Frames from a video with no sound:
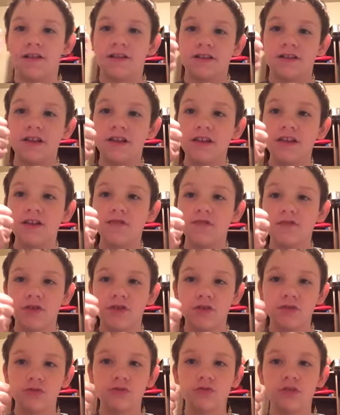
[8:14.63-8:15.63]
Like if
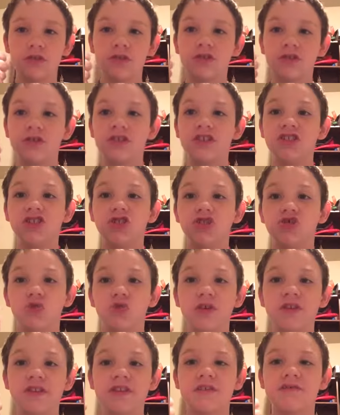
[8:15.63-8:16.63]
you
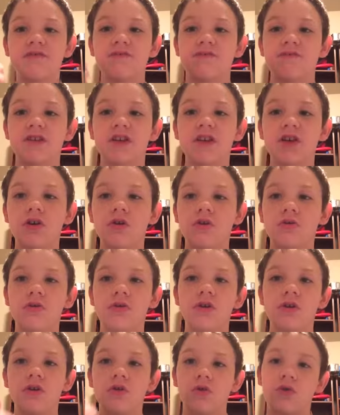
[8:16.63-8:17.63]
enjoyed this video
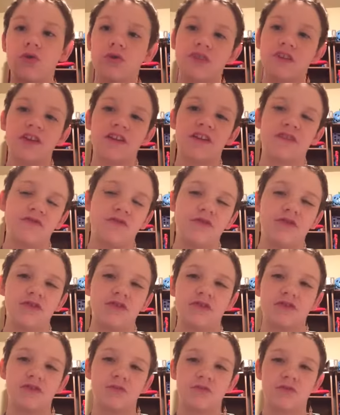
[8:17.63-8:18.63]
or like if you're
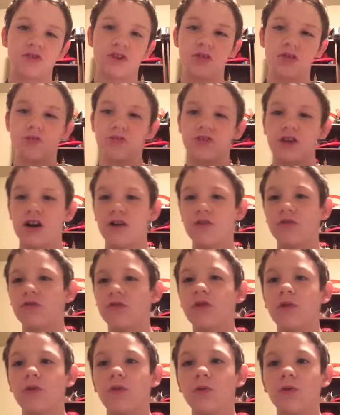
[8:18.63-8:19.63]
a subscriber, I
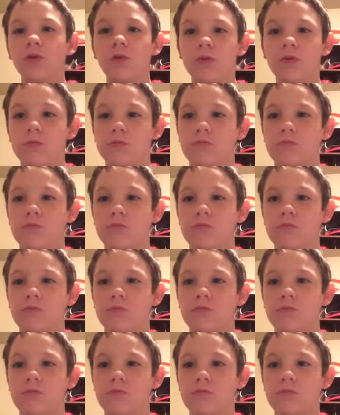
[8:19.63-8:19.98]
don't know,